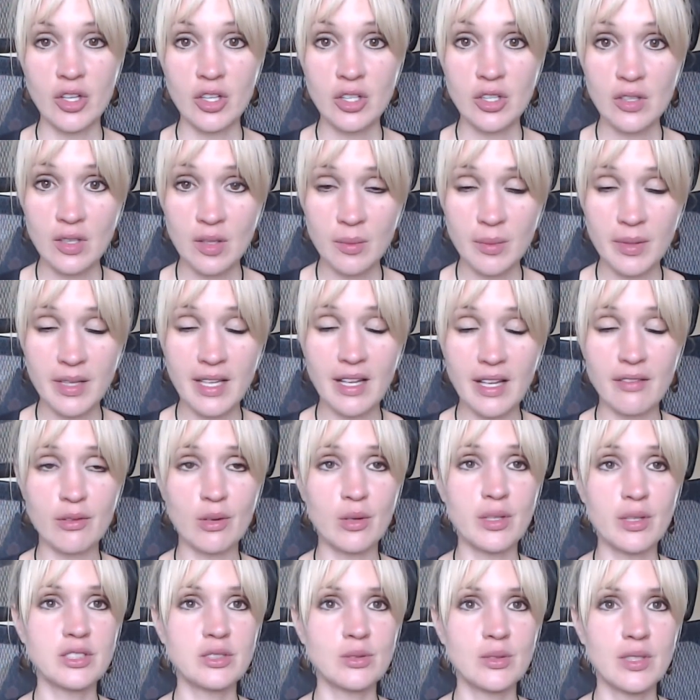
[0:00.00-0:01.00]
On the human
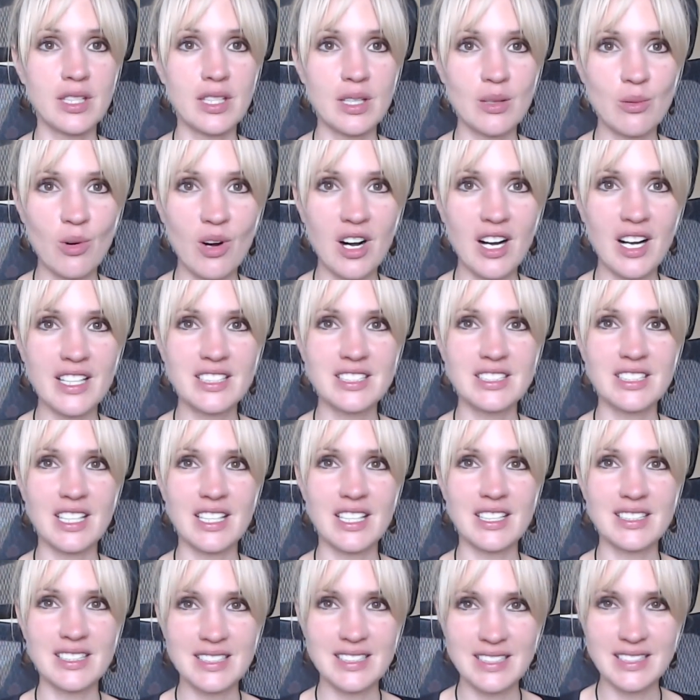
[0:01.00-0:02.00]
level, it's really wise to
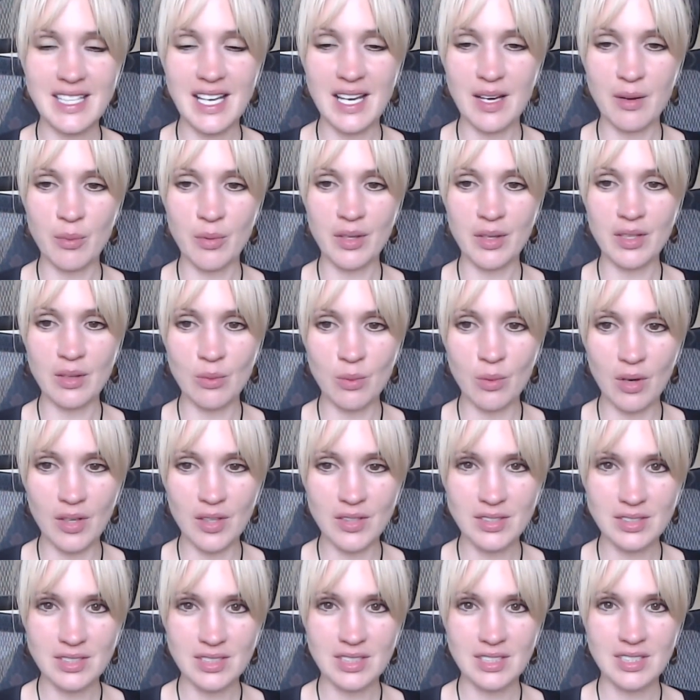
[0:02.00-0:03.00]
understand what you
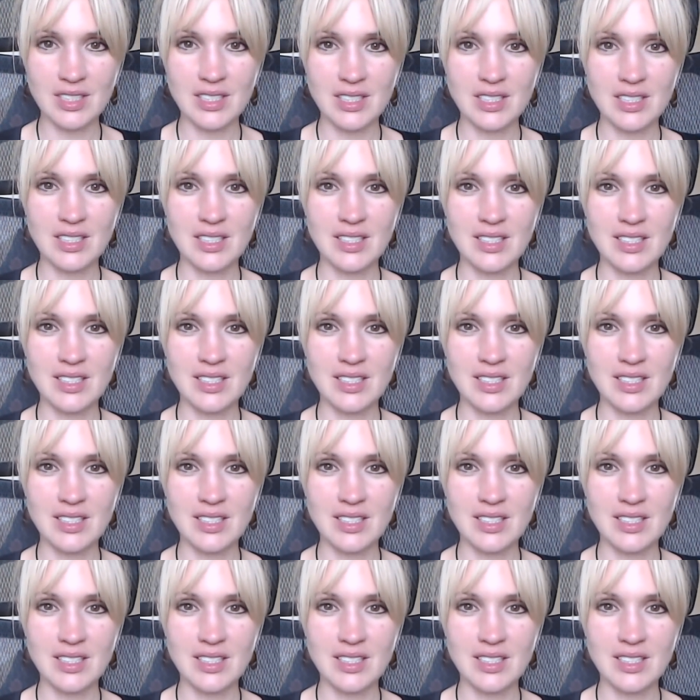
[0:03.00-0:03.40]
want,